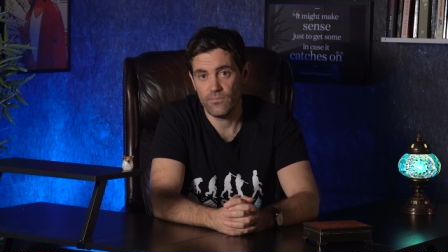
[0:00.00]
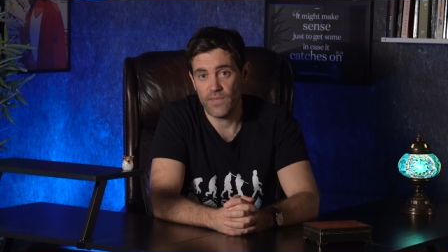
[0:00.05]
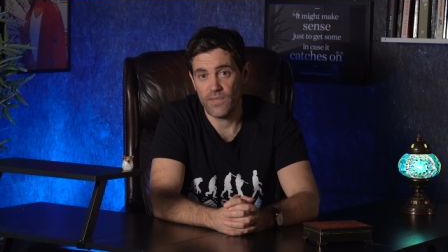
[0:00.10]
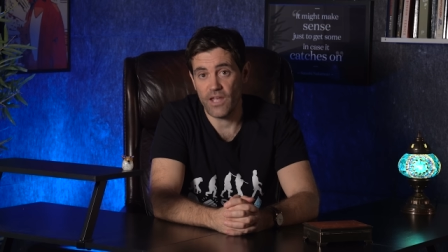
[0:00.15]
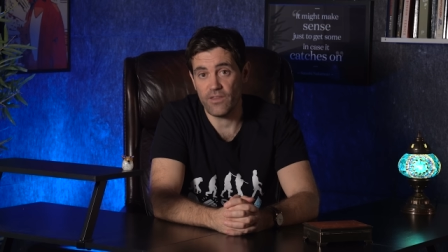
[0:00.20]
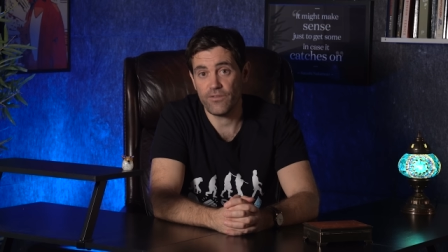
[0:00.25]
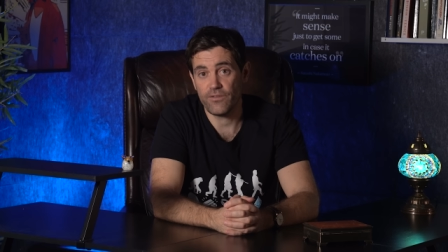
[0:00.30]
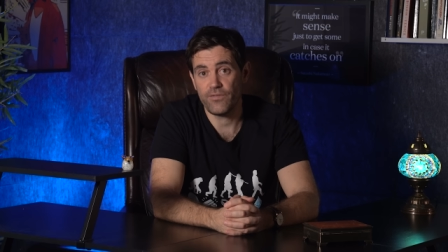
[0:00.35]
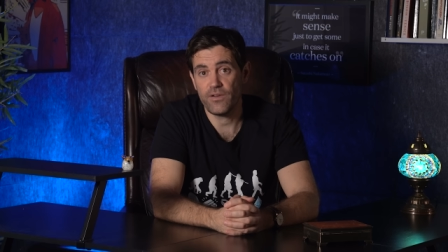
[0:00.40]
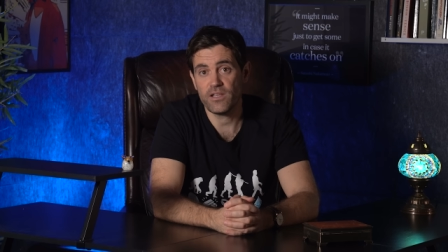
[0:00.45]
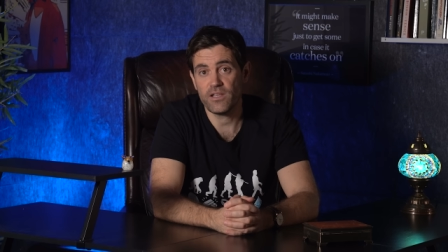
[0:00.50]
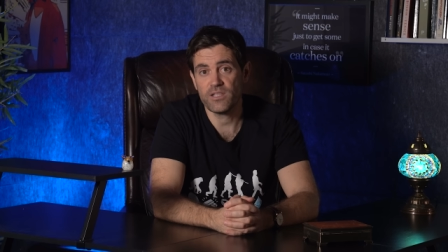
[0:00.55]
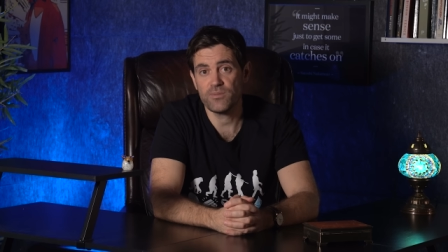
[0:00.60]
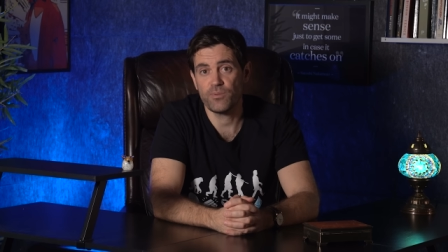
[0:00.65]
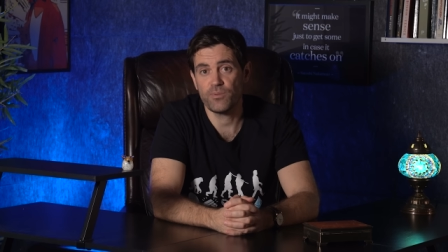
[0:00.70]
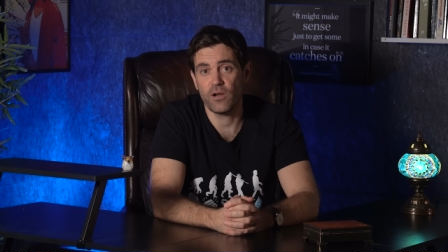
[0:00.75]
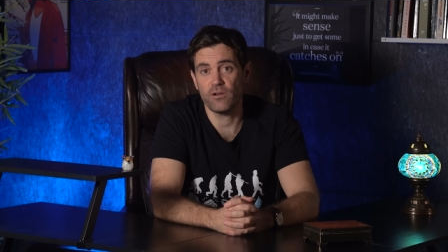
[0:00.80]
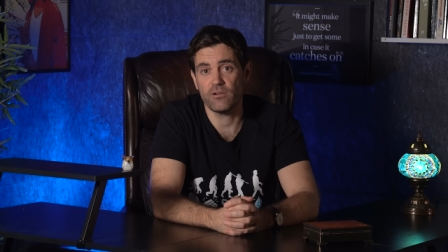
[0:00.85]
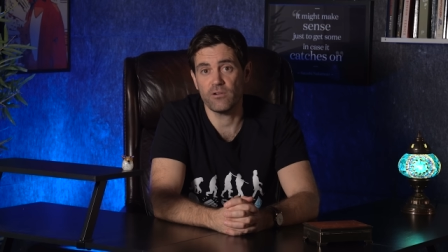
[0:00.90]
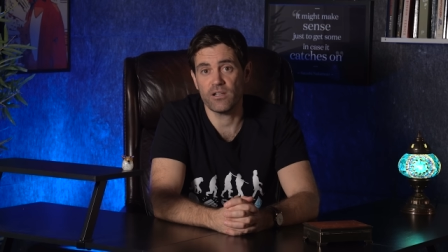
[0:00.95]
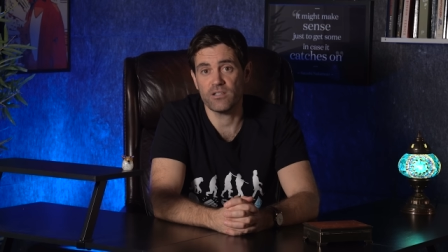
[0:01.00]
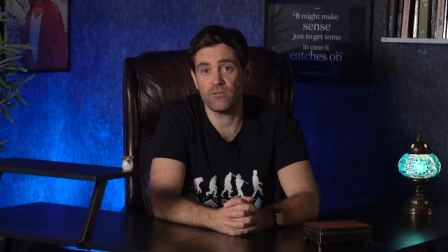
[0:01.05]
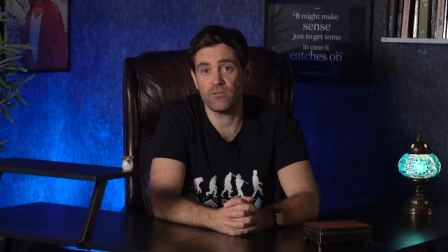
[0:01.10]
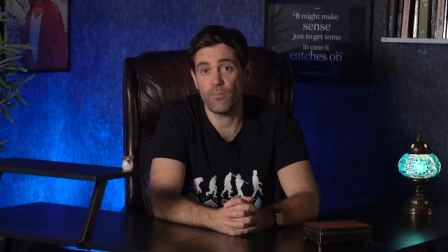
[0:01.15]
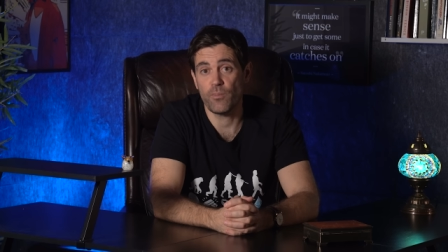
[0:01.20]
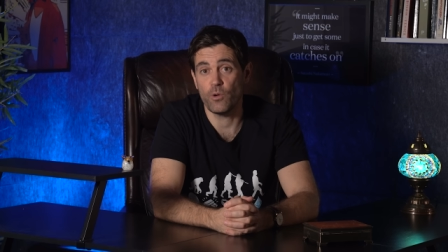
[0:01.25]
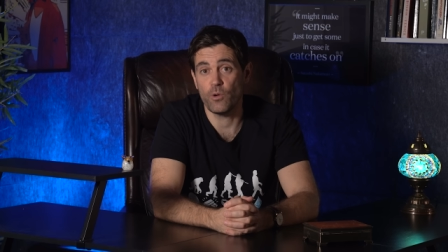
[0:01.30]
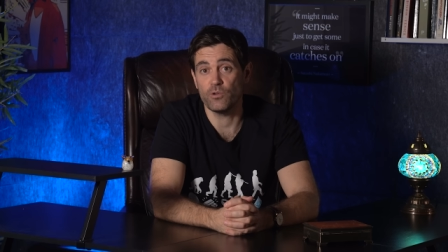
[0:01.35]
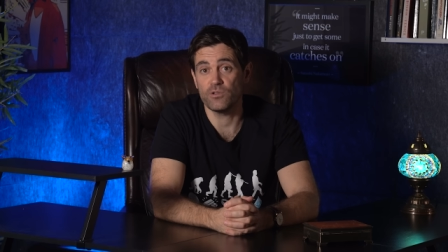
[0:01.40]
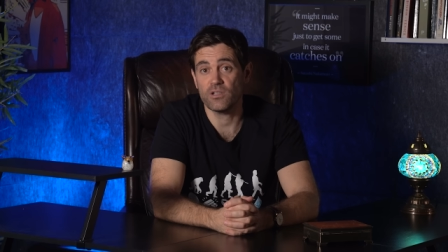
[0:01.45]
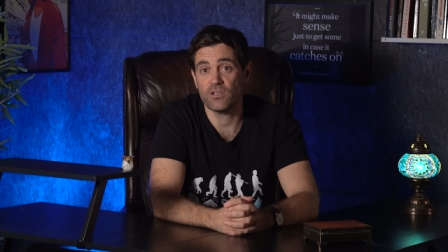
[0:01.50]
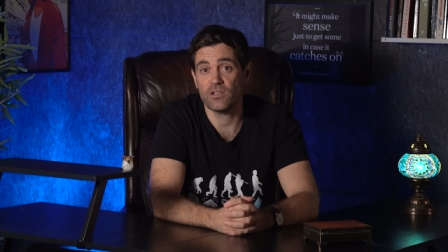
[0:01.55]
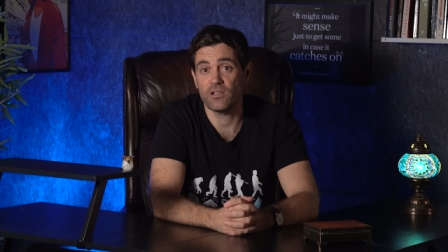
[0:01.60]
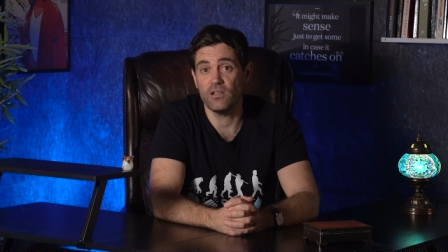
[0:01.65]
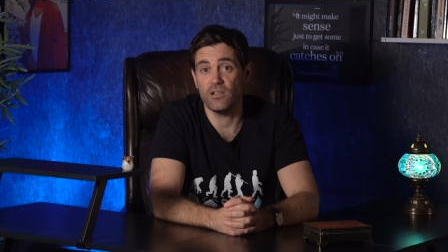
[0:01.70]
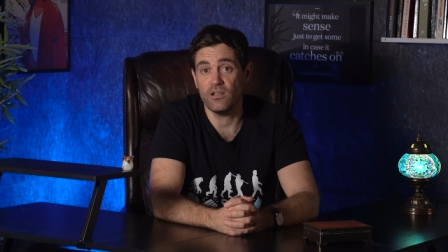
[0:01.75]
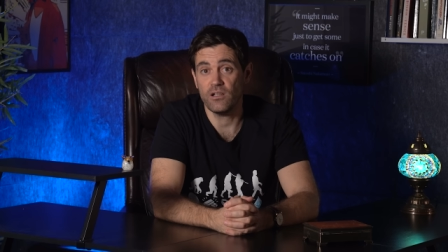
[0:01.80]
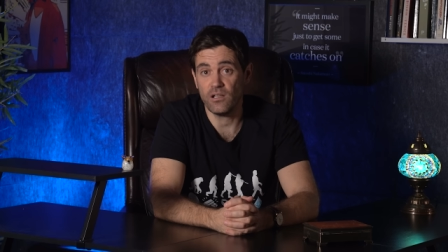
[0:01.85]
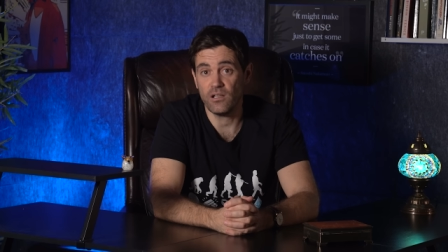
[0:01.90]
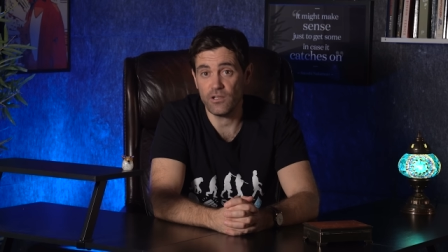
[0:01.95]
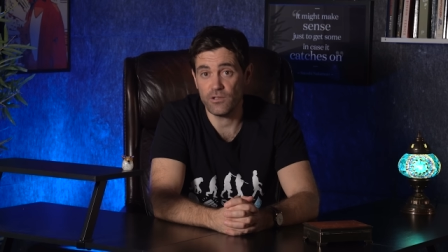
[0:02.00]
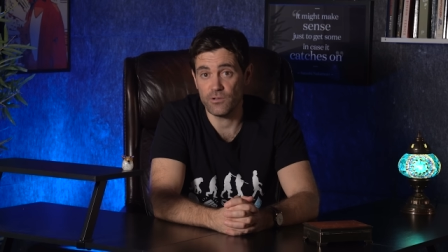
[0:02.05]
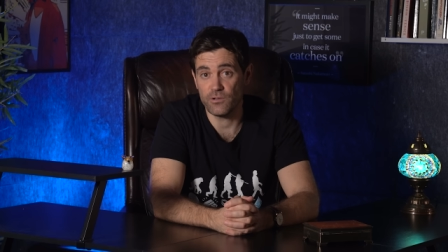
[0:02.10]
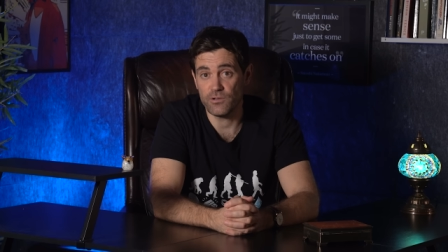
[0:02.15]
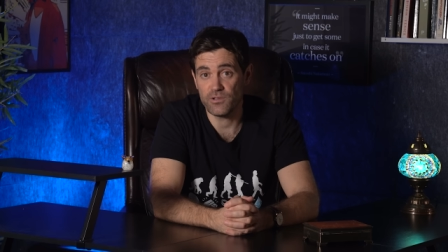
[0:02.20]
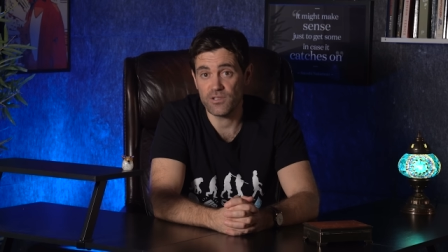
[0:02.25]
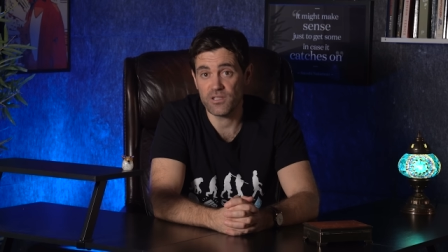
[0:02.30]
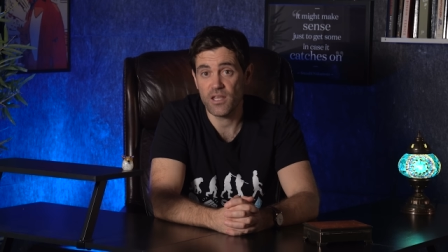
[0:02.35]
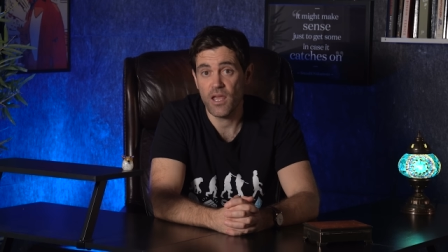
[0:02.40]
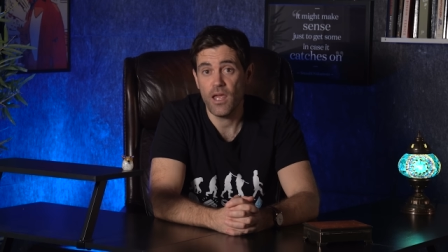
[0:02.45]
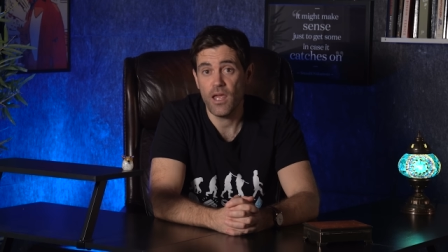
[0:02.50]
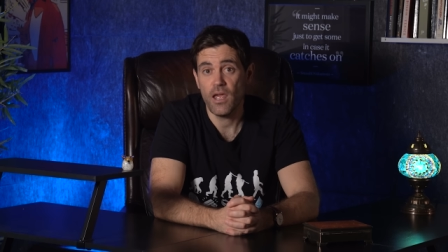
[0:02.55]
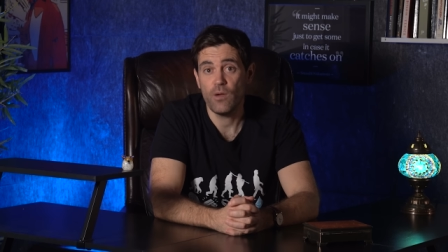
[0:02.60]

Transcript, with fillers: Now, the first progress report concludes